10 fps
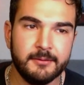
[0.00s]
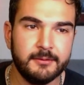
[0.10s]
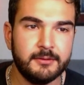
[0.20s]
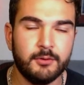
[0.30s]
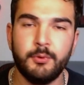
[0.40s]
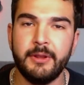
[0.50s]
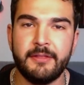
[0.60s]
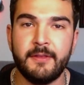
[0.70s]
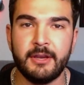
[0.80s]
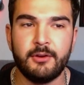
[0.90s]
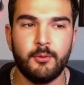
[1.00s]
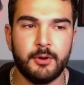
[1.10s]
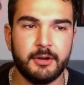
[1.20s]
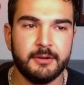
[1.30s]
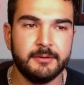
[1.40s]
You're really thin at
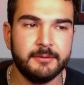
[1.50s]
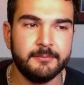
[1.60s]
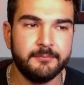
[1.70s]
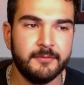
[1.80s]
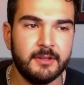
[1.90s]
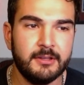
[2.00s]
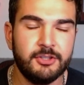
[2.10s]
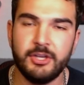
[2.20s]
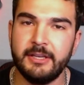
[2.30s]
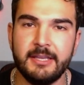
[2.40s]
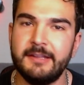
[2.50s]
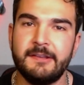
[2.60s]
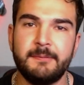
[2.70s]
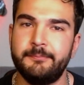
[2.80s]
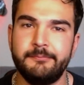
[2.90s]
corner.
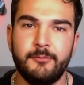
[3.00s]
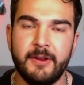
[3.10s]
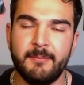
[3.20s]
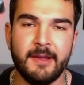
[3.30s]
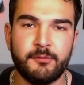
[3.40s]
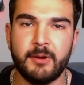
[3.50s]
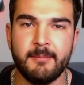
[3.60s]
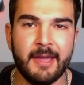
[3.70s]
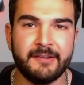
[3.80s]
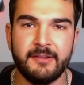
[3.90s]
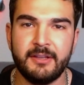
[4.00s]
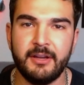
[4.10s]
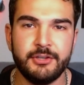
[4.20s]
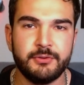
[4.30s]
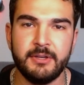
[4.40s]
Judkins, one of the best backs in the
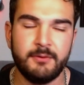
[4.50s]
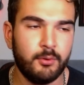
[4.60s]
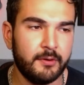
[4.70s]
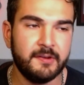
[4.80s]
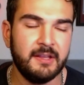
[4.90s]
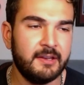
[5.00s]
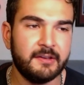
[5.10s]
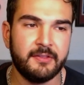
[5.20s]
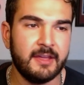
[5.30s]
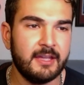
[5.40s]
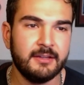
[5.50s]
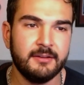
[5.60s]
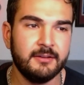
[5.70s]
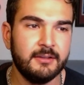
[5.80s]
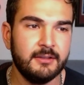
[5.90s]
country. Of course, he did his thing,
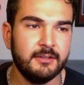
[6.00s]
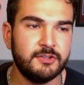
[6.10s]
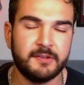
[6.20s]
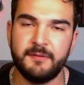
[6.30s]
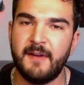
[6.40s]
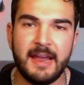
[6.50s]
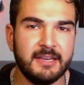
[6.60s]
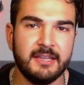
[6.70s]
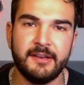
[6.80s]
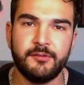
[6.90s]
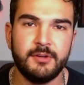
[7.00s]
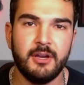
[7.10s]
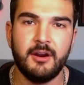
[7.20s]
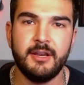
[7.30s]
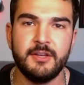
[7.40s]
just finding extra
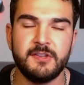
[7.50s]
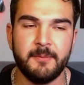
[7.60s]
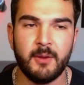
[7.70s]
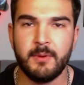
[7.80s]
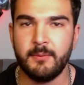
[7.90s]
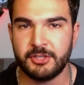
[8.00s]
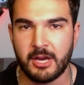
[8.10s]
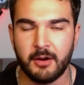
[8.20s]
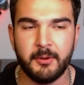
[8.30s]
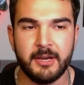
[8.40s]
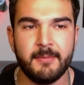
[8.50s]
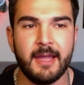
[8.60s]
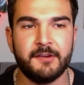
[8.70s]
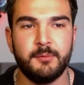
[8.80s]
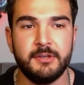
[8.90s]
yardage, something we wish our running
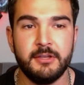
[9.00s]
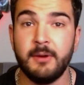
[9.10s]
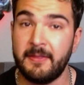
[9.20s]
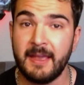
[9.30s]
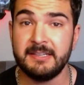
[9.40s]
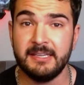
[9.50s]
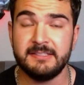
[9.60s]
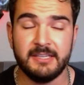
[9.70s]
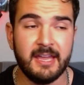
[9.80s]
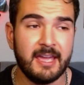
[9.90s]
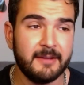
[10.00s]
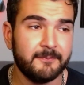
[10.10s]
backs would do, and they did today.